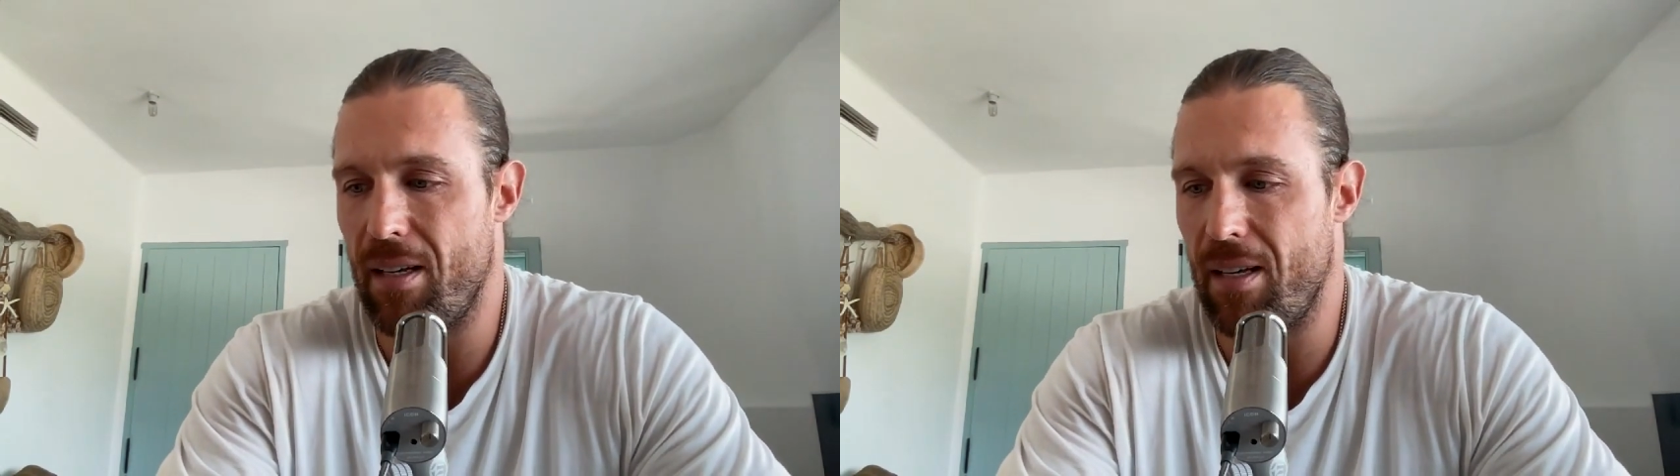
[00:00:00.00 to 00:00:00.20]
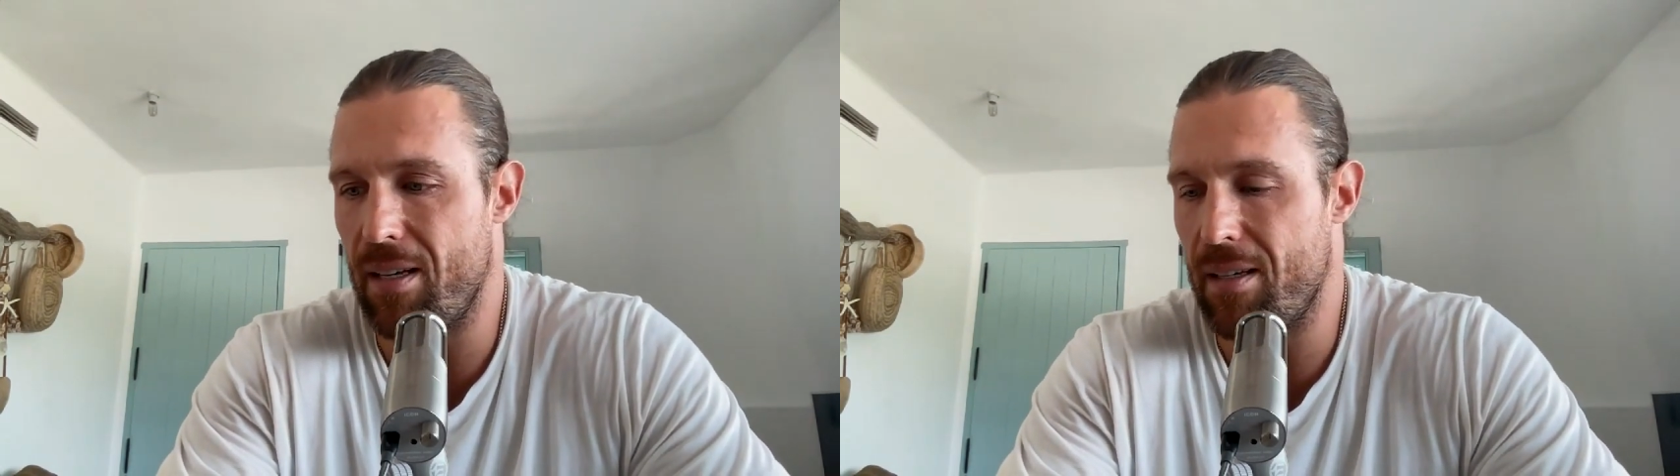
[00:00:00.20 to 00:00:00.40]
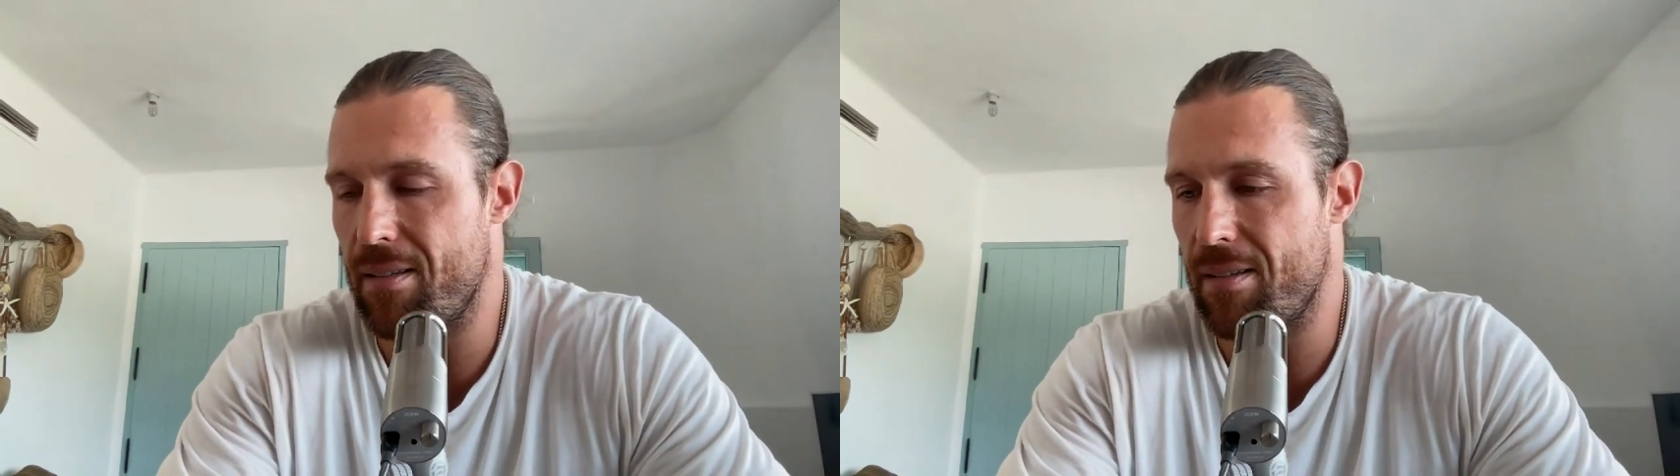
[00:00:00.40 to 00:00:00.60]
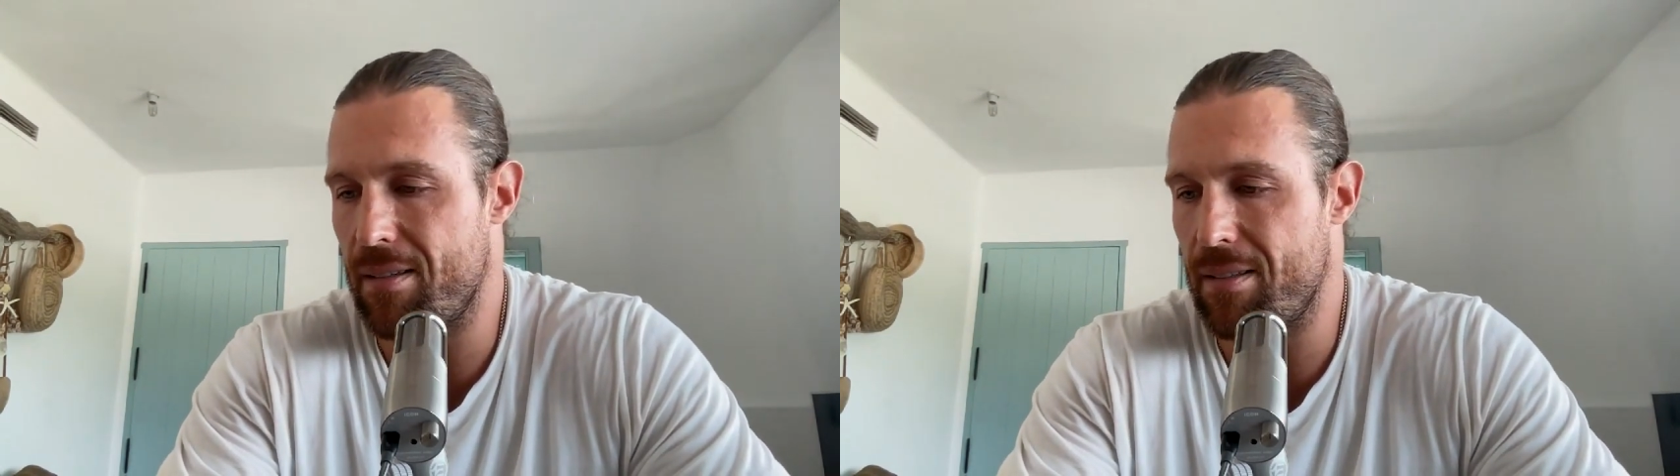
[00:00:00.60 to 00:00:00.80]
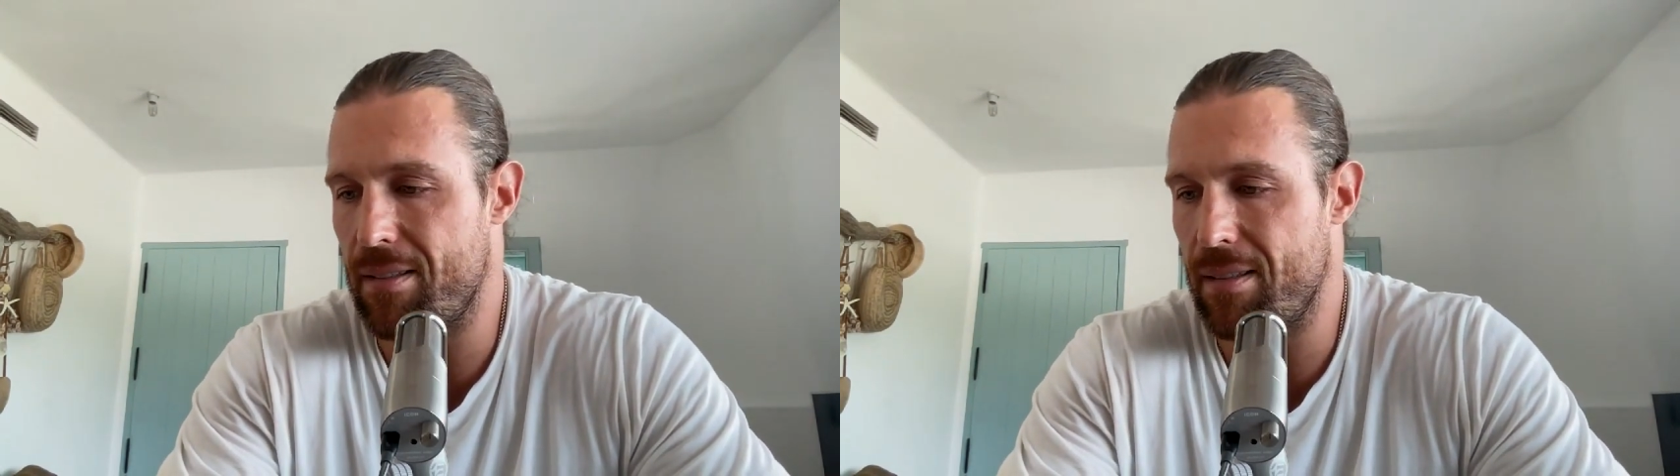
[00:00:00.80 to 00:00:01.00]
And,
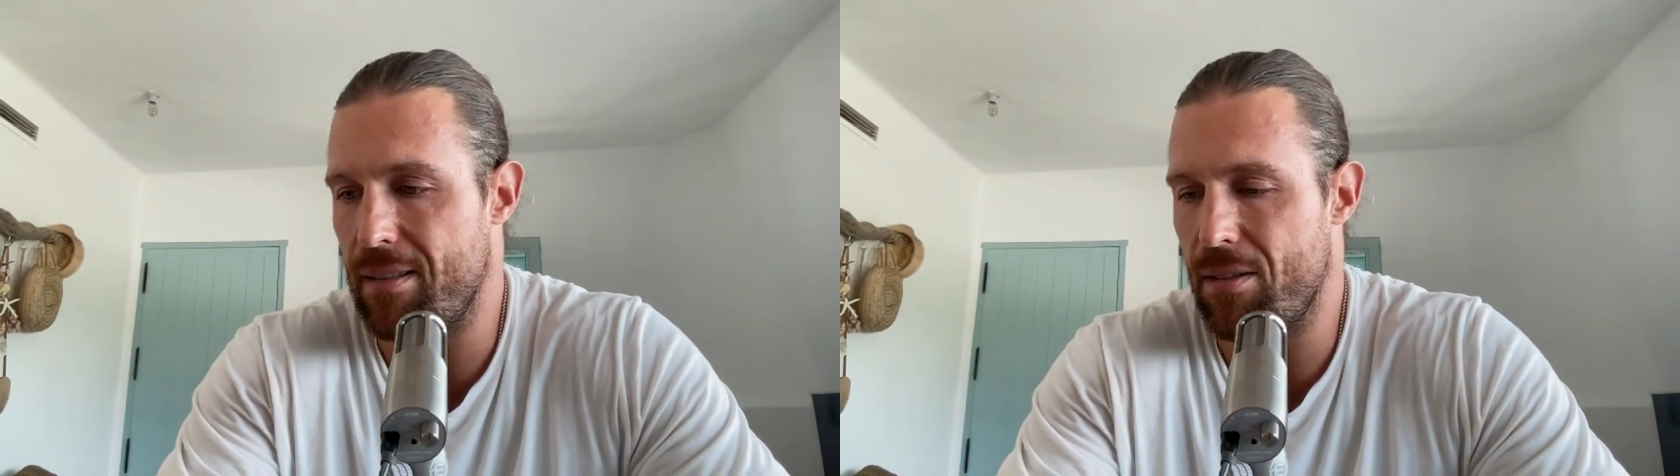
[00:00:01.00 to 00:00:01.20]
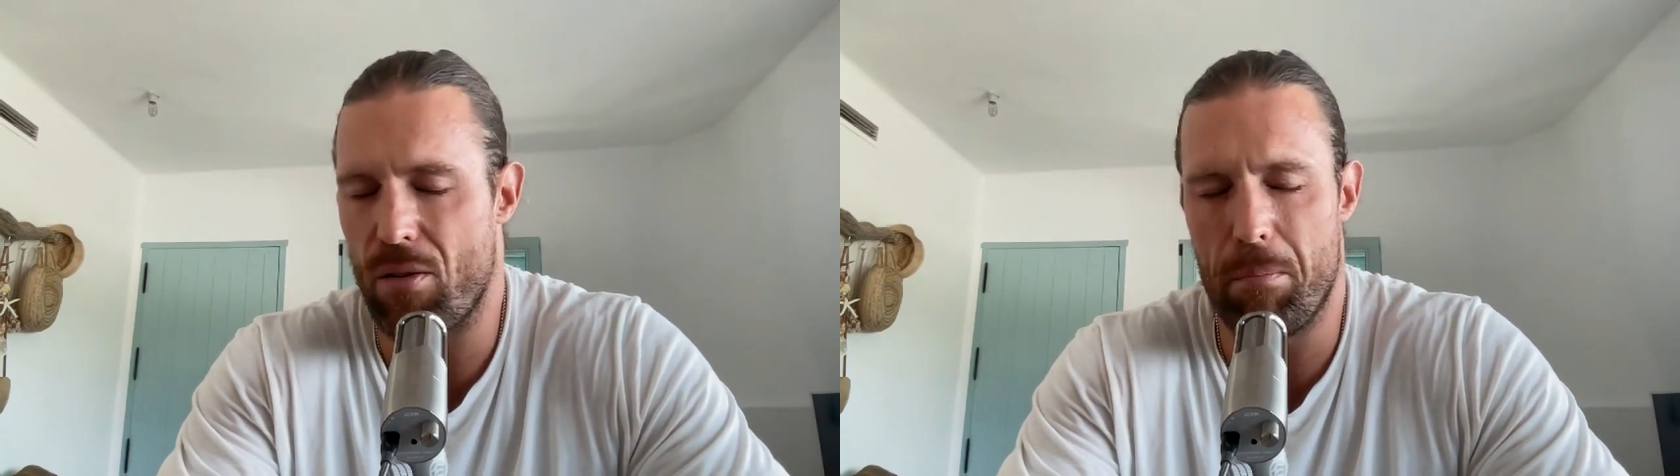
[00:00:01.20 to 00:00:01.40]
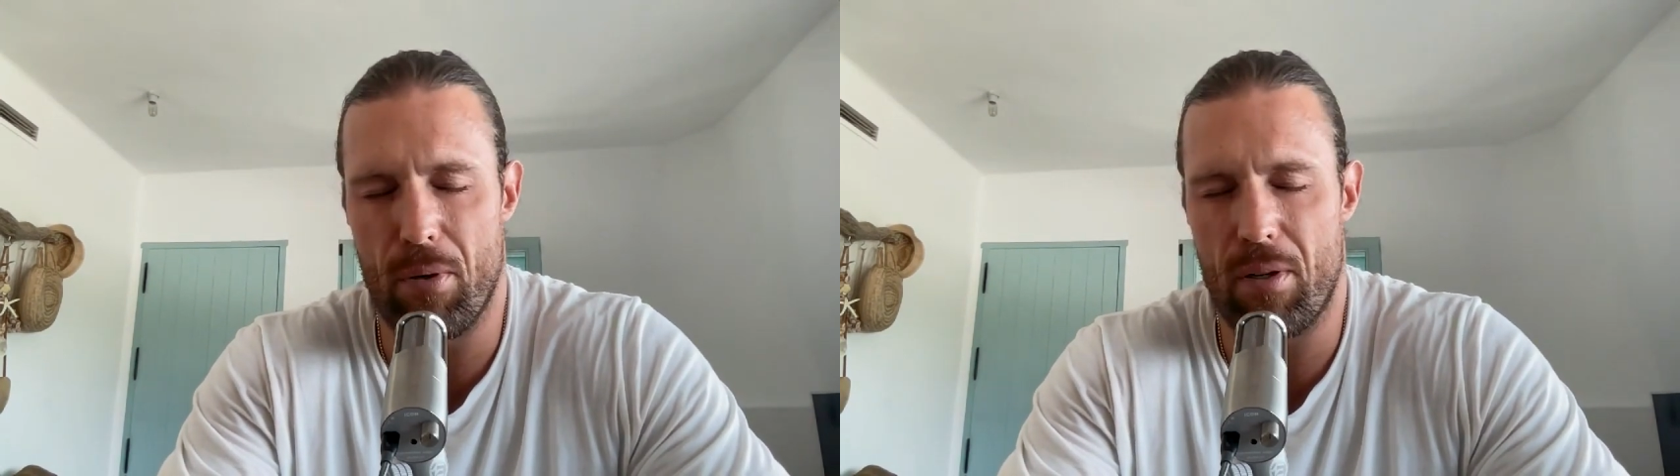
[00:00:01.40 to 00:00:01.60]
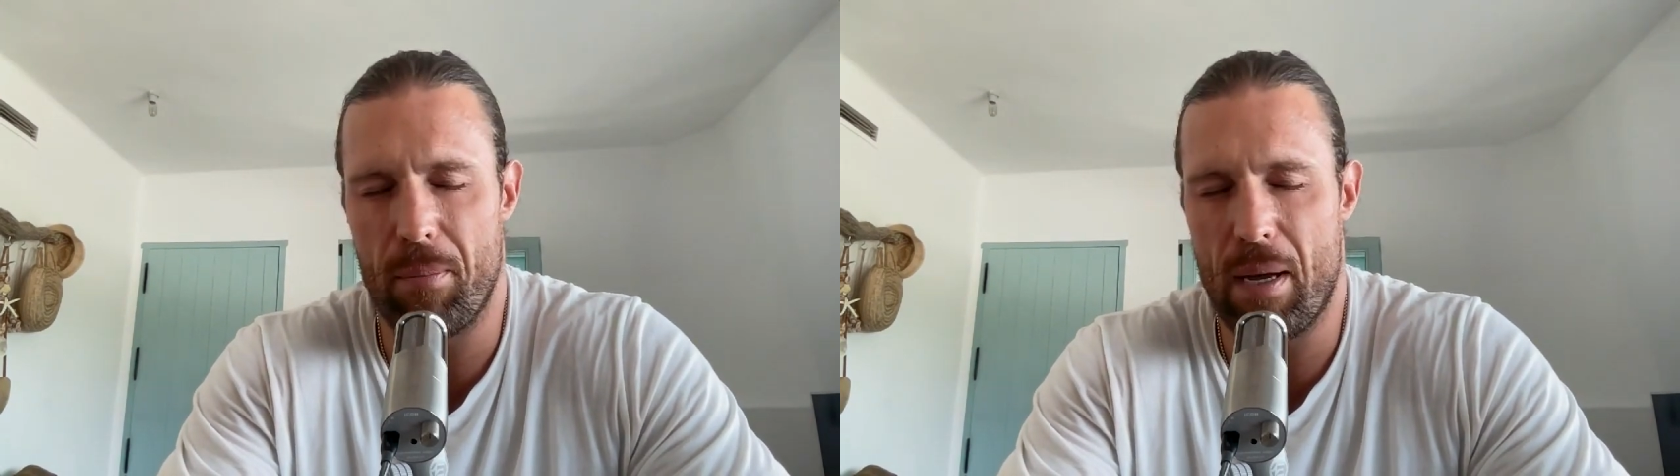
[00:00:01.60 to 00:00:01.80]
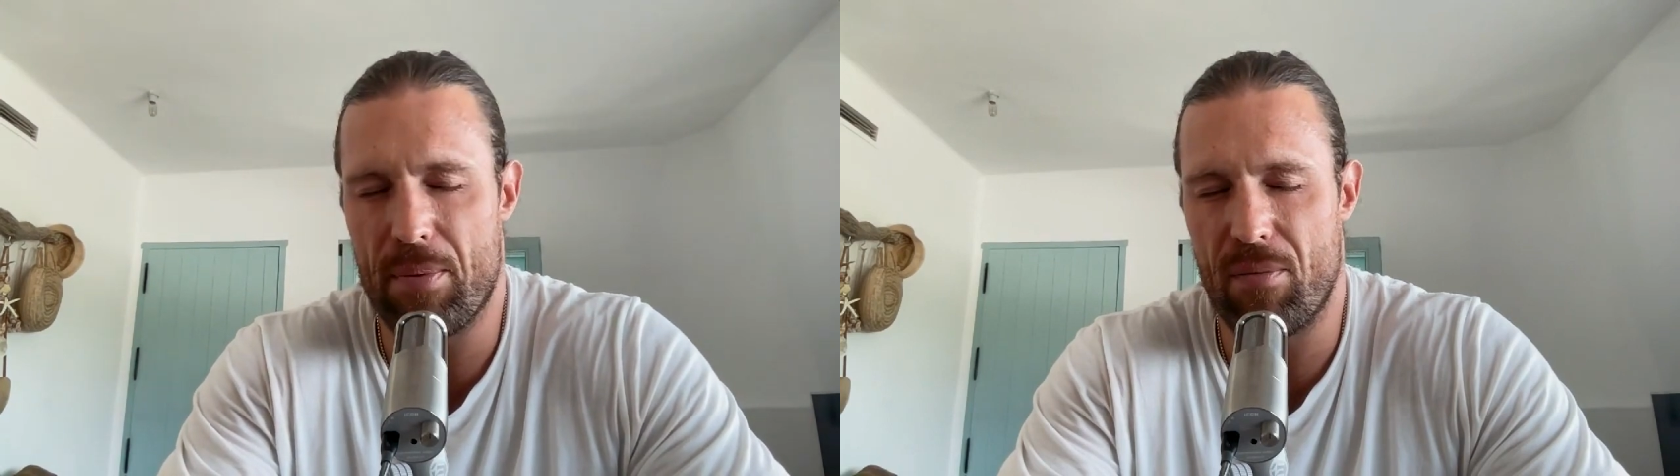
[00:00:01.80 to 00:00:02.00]
the book
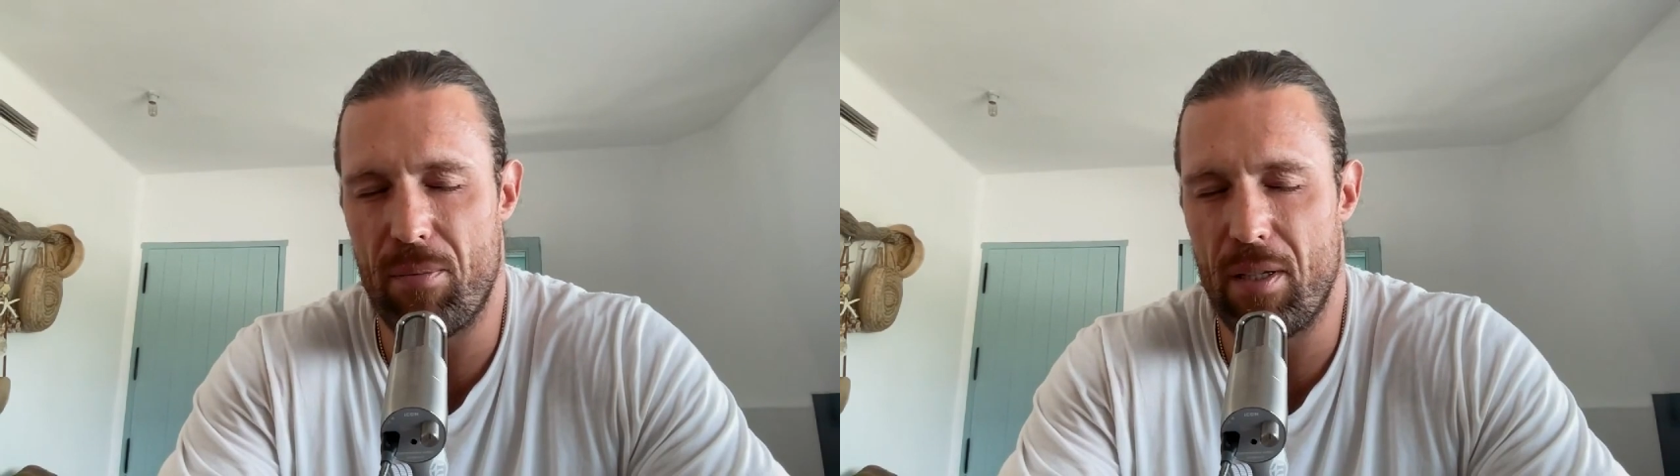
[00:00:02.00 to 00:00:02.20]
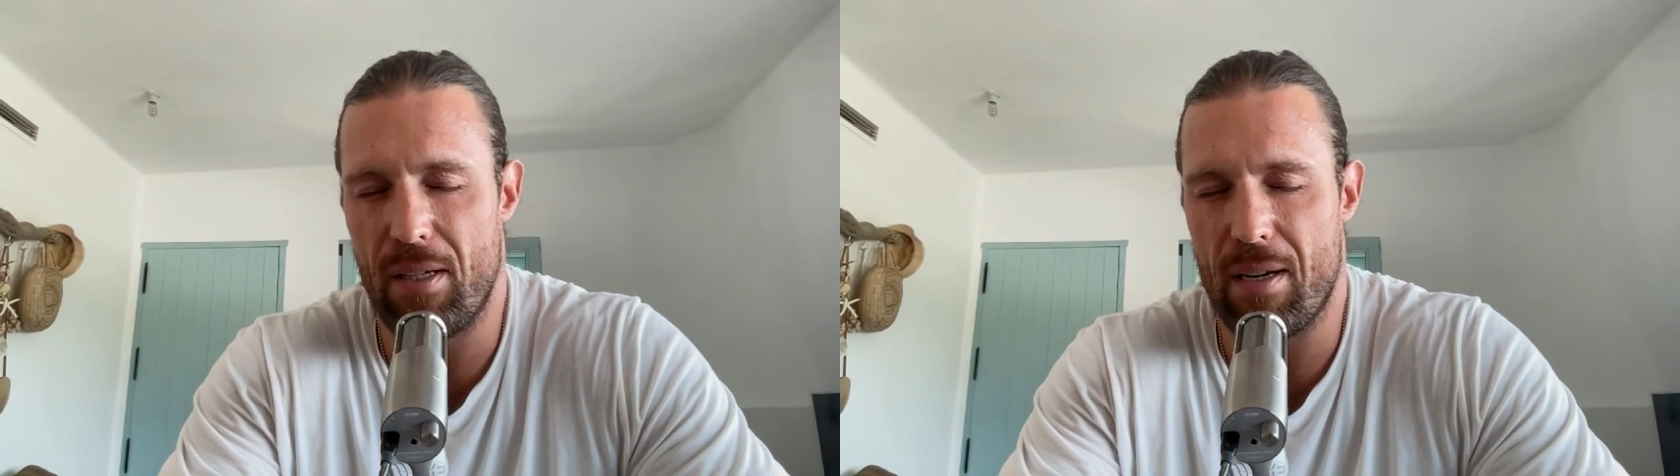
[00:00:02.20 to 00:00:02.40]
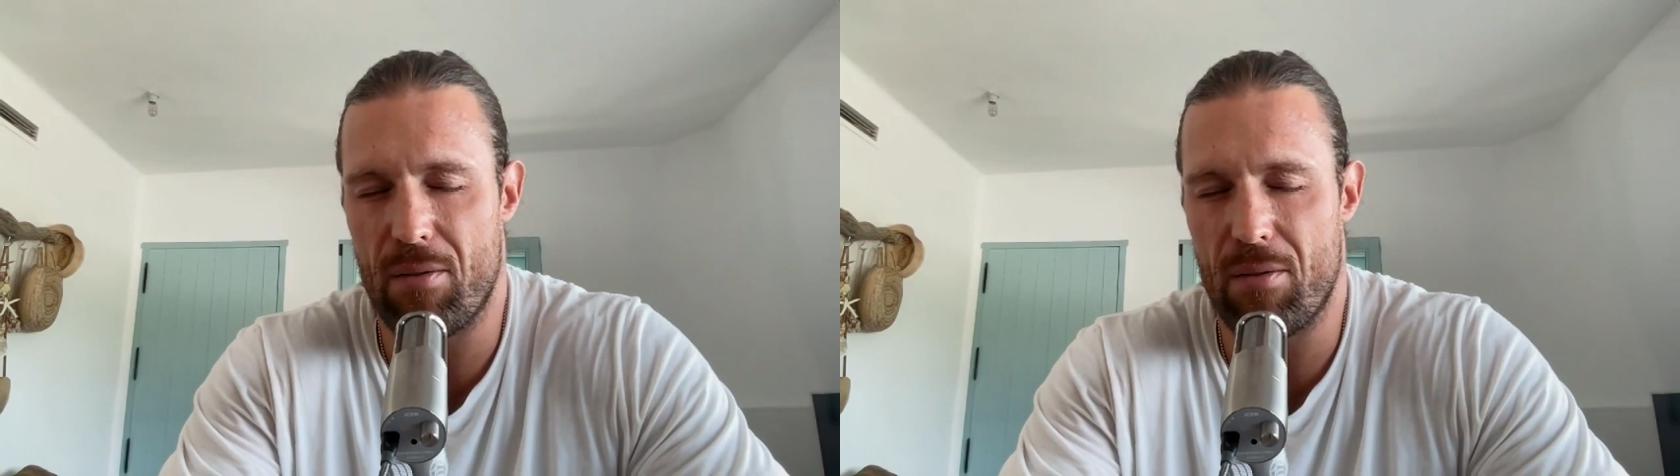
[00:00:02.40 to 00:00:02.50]
Maps of Meaning,